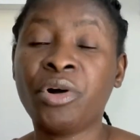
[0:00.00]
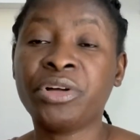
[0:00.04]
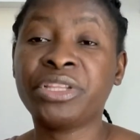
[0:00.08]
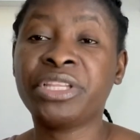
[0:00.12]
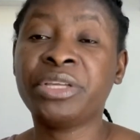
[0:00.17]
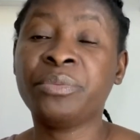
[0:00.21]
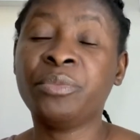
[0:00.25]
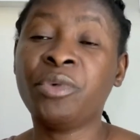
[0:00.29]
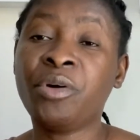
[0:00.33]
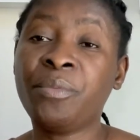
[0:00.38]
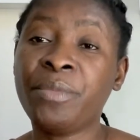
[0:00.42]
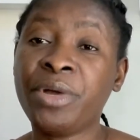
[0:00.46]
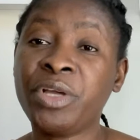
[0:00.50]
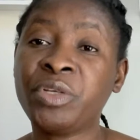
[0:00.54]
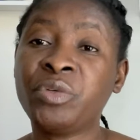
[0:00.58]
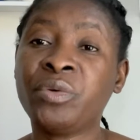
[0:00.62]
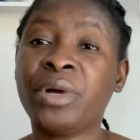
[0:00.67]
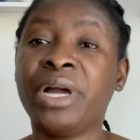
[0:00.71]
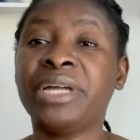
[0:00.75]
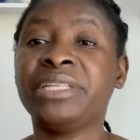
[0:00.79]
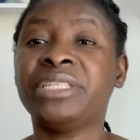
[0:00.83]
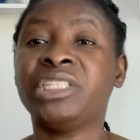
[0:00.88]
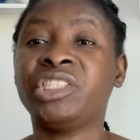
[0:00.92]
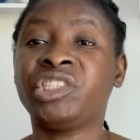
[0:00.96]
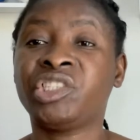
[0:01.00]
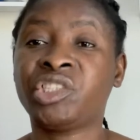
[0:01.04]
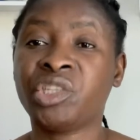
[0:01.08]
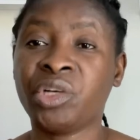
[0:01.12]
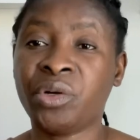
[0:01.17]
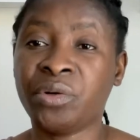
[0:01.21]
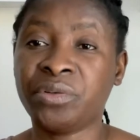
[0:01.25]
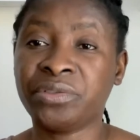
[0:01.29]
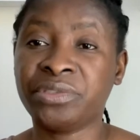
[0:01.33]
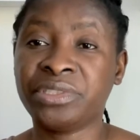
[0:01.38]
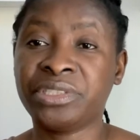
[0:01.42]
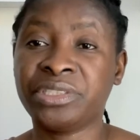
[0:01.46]
the moment you are in the
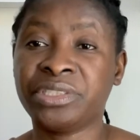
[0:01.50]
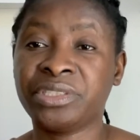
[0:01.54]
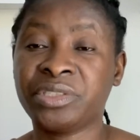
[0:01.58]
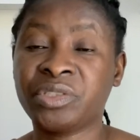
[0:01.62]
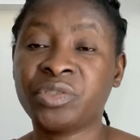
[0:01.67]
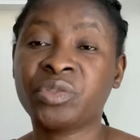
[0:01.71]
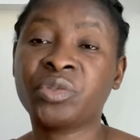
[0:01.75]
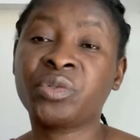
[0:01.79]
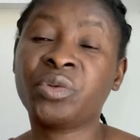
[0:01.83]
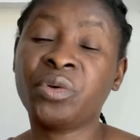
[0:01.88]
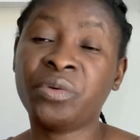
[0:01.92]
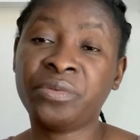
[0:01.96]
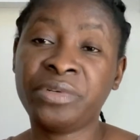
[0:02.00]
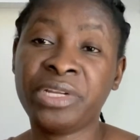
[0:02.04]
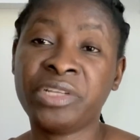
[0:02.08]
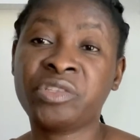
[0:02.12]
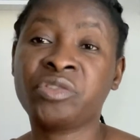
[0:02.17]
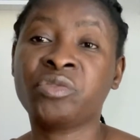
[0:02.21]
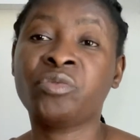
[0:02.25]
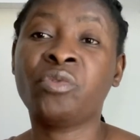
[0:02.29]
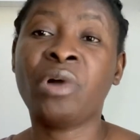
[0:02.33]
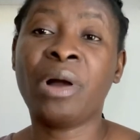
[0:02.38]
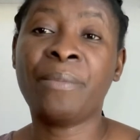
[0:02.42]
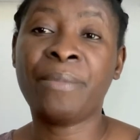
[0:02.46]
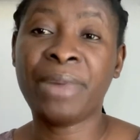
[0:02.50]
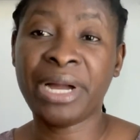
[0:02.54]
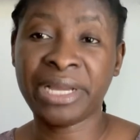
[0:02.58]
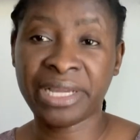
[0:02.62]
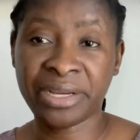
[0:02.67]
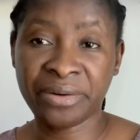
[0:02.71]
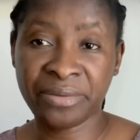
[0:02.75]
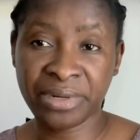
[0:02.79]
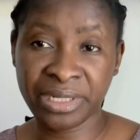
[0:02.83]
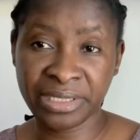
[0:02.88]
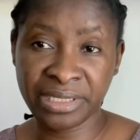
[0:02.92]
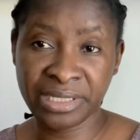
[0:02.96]
church to go there to go and mark a
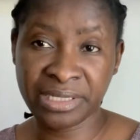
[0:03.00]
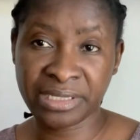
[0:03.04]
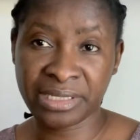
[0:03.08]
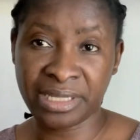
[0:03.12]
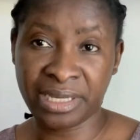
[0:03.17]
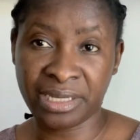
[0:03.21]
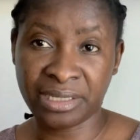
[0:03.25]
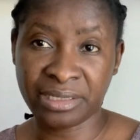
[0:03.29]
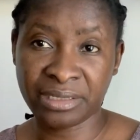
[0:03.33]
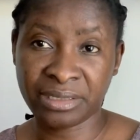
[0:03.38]
register,